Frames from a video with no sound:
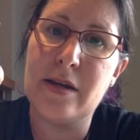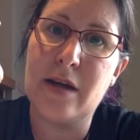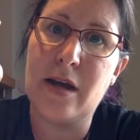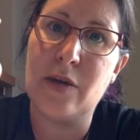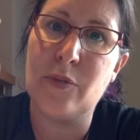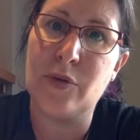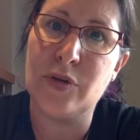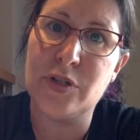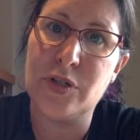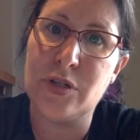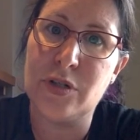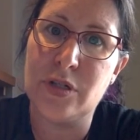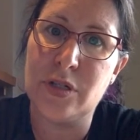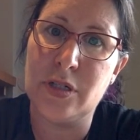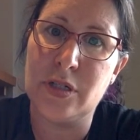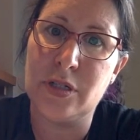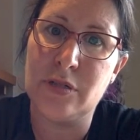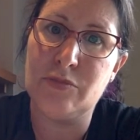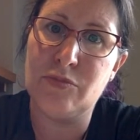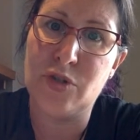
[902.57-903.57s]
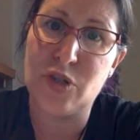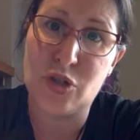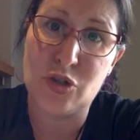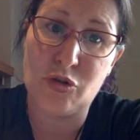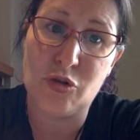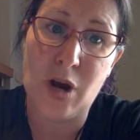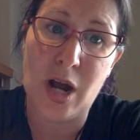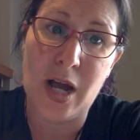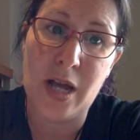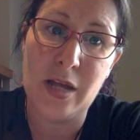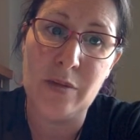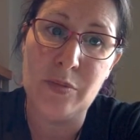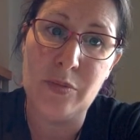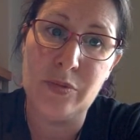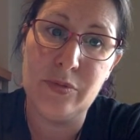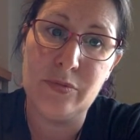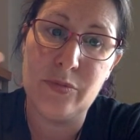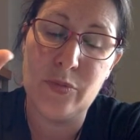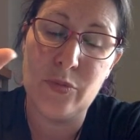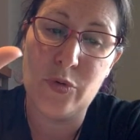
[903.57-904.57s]
I want you to describe
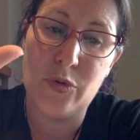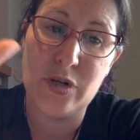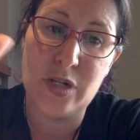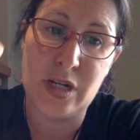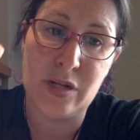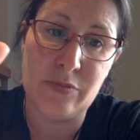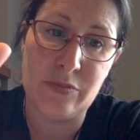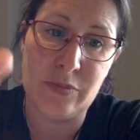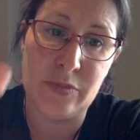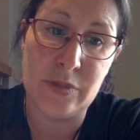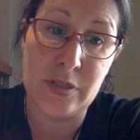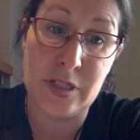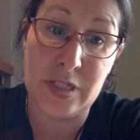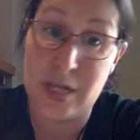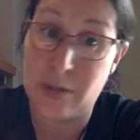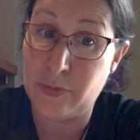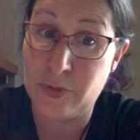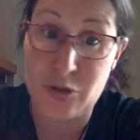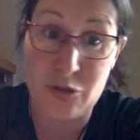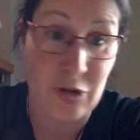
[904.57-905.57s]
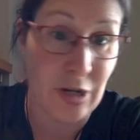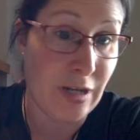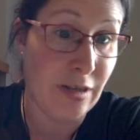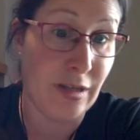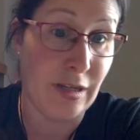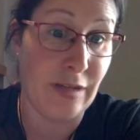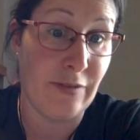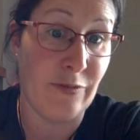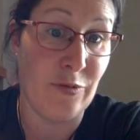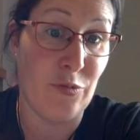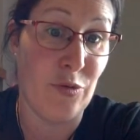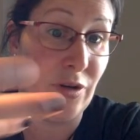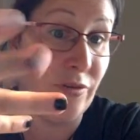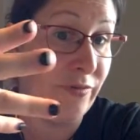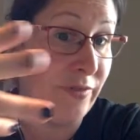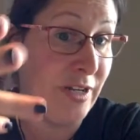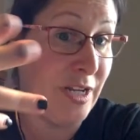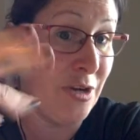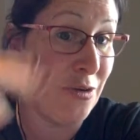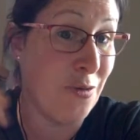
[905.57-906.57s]
or demonstrate, like if you want to
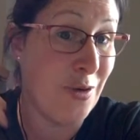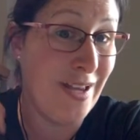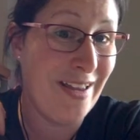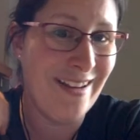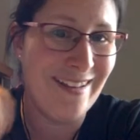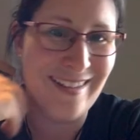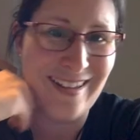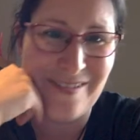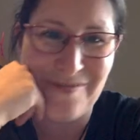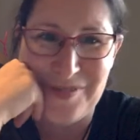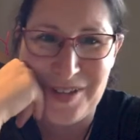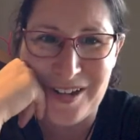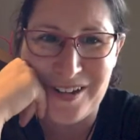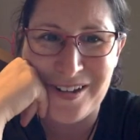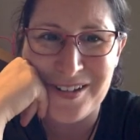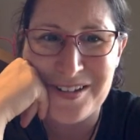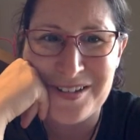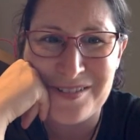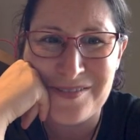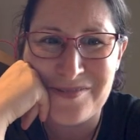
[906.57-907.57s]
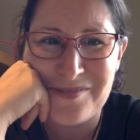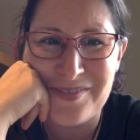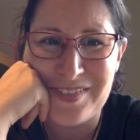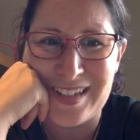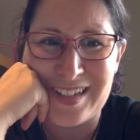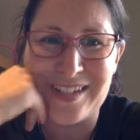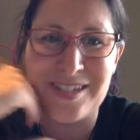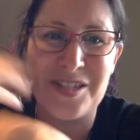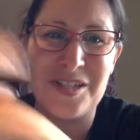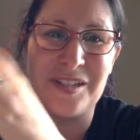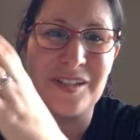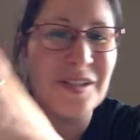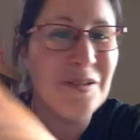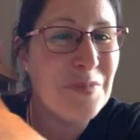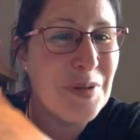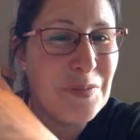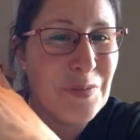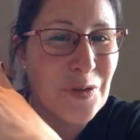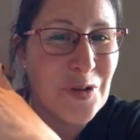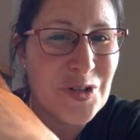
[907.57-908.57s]
video it, that'd be awesome. Then it's a little
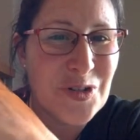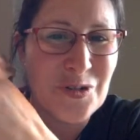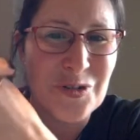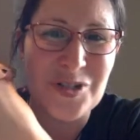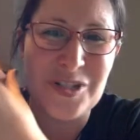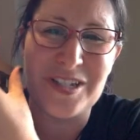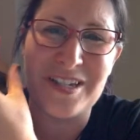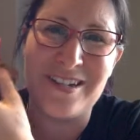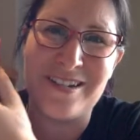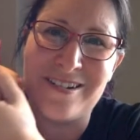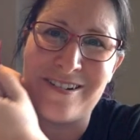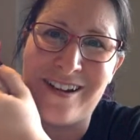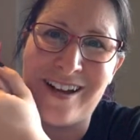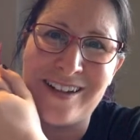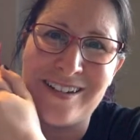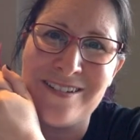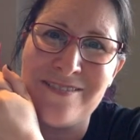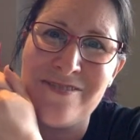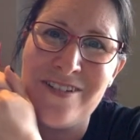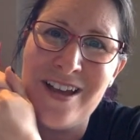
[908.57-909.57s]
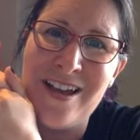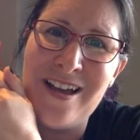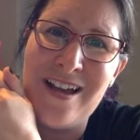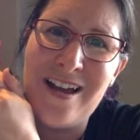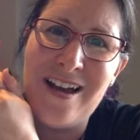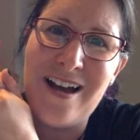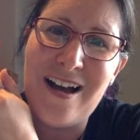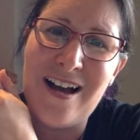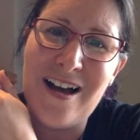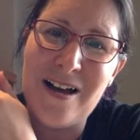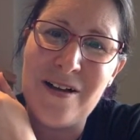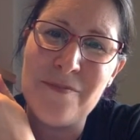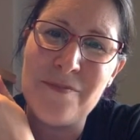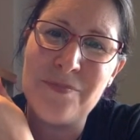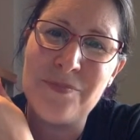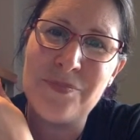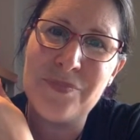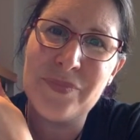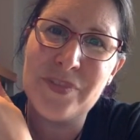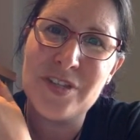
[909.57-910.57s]
bit more socially interactive.
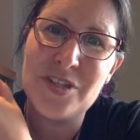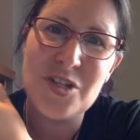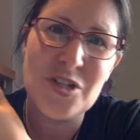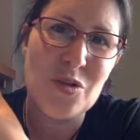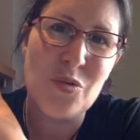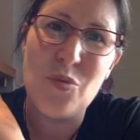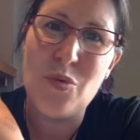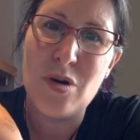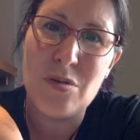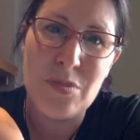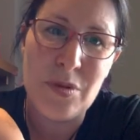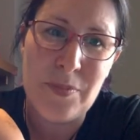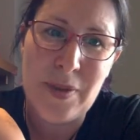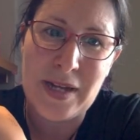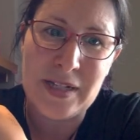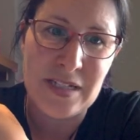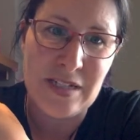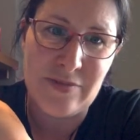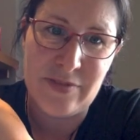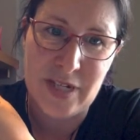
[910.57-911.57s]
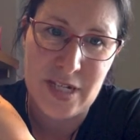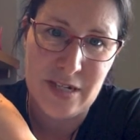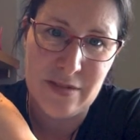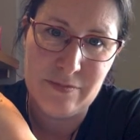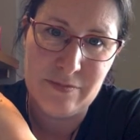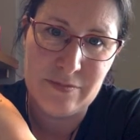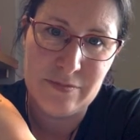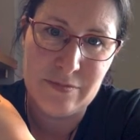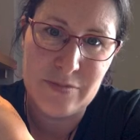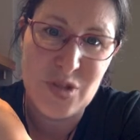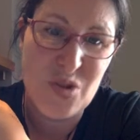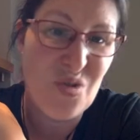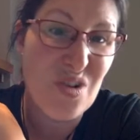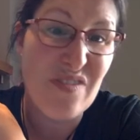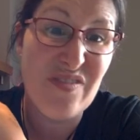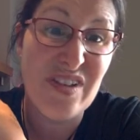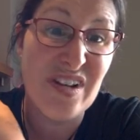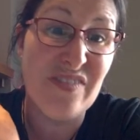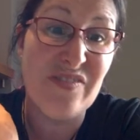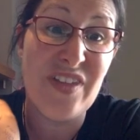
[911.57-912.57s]
Just a warm-up activity. So
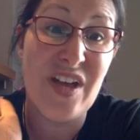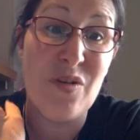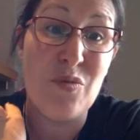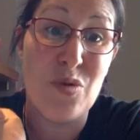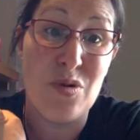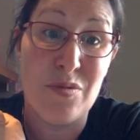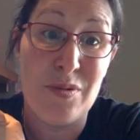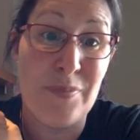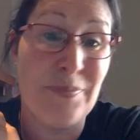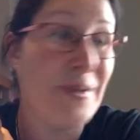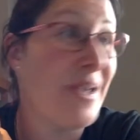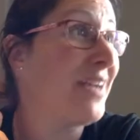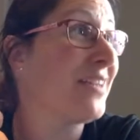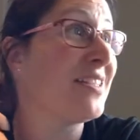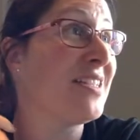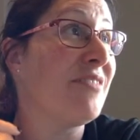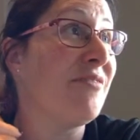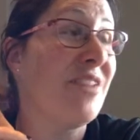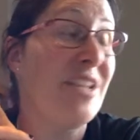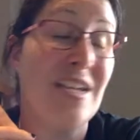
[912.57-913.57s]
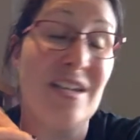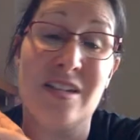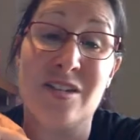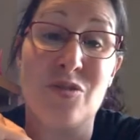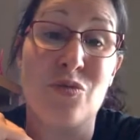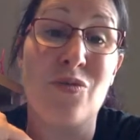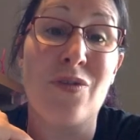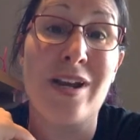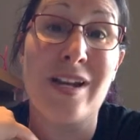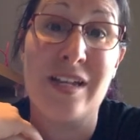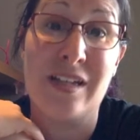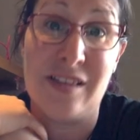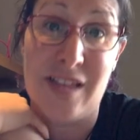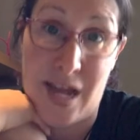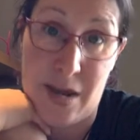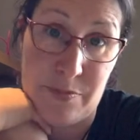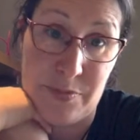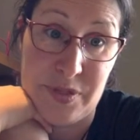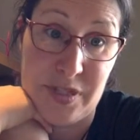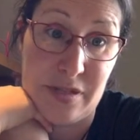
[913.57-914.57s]
even if that warm-up activity is running
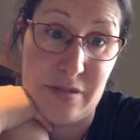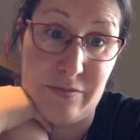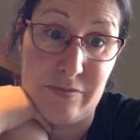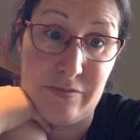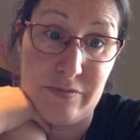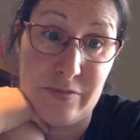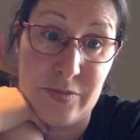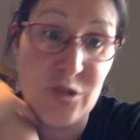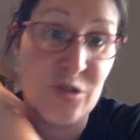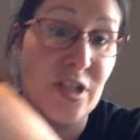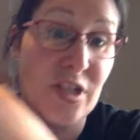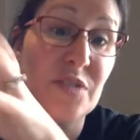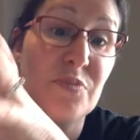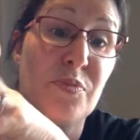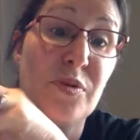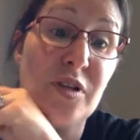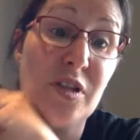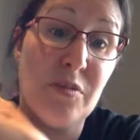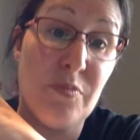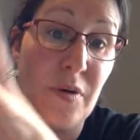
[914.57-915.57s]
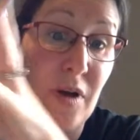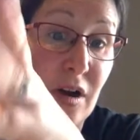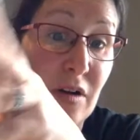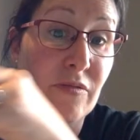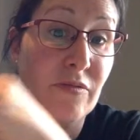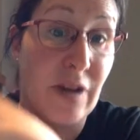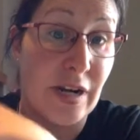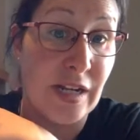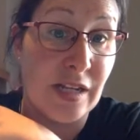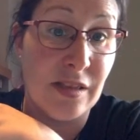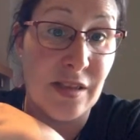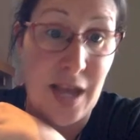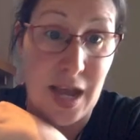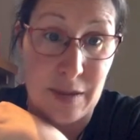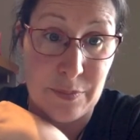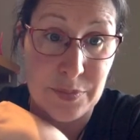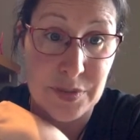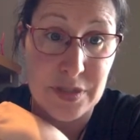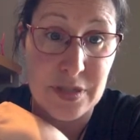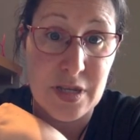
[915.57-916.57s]
laps, so let's pull apart running
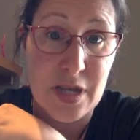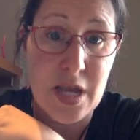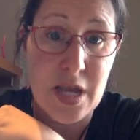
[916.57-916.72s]
laps.